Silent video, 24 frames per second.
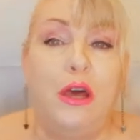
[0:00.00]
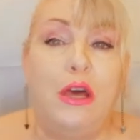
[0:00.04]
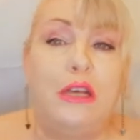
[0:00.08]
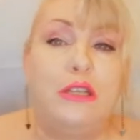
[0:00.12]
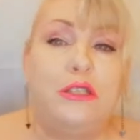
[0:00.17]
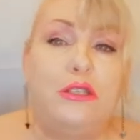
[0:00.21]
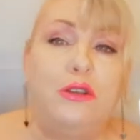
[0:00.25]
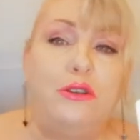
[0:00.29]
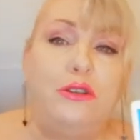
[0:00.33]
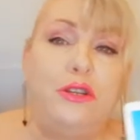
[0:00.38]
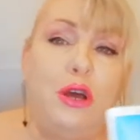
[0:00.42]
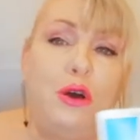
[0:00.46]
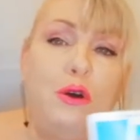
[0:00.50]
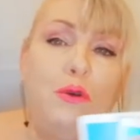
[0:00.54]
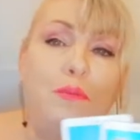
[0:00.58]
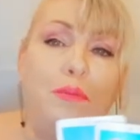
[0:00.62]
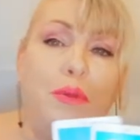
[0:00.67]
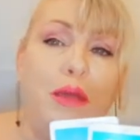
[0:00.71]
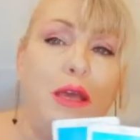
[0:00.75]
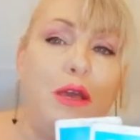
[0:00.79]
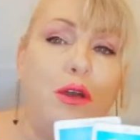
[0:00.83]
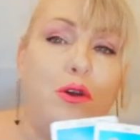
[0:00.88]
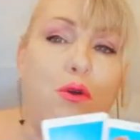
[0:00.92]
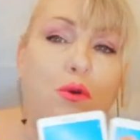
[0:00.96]
So don't
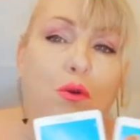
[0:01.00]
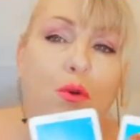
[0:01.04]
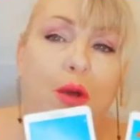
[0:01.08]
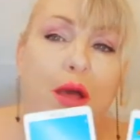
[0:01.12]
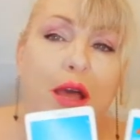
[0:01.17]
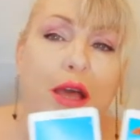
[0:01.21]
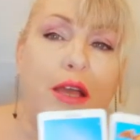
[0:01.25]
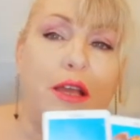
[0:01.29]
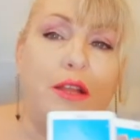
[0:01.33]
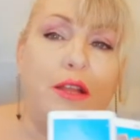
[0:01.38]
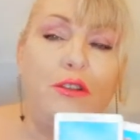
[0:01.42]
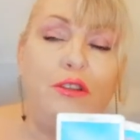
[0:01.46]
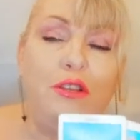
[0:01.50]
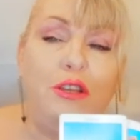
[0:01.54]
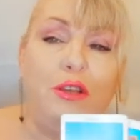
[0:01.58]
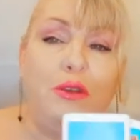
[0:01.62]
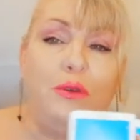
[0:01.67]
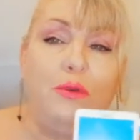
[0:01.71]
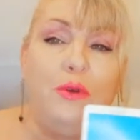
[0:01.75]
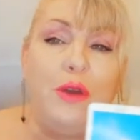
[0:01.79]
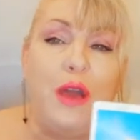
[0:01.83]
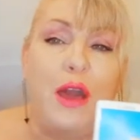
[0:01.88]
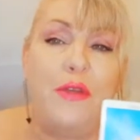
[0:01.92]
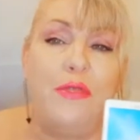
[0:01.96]
be quick to
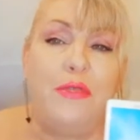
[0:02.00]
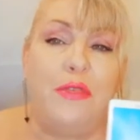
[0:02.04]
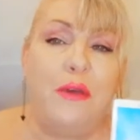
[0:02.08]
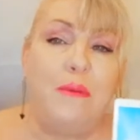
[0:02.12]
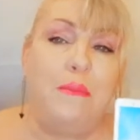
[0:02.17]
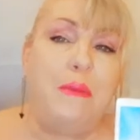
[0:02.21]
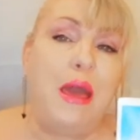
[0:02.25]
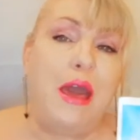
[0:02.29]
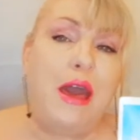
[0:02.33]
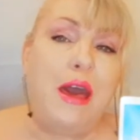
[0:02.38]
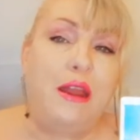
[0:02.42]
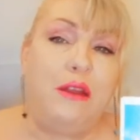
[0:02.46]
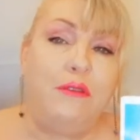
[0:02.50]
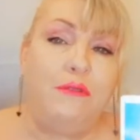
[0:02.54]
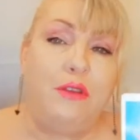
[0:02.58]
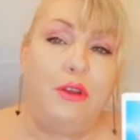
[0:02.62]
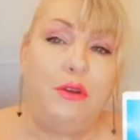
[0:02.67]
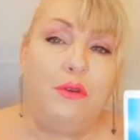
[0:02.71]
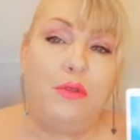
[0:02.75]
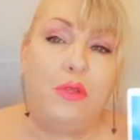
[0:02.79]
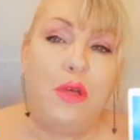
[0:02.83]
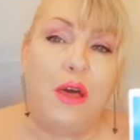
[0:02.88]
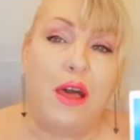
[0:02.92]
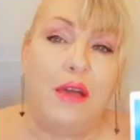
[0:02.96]
cut them out of
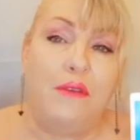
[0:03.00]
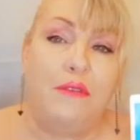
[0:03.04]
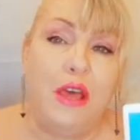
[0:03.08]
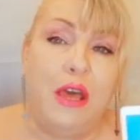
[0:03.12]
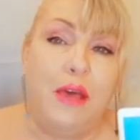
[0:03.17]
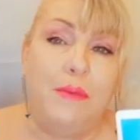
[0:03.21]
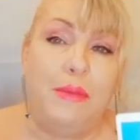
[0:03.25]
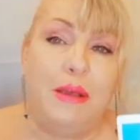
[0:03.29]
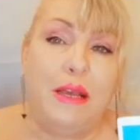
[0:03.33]
your life,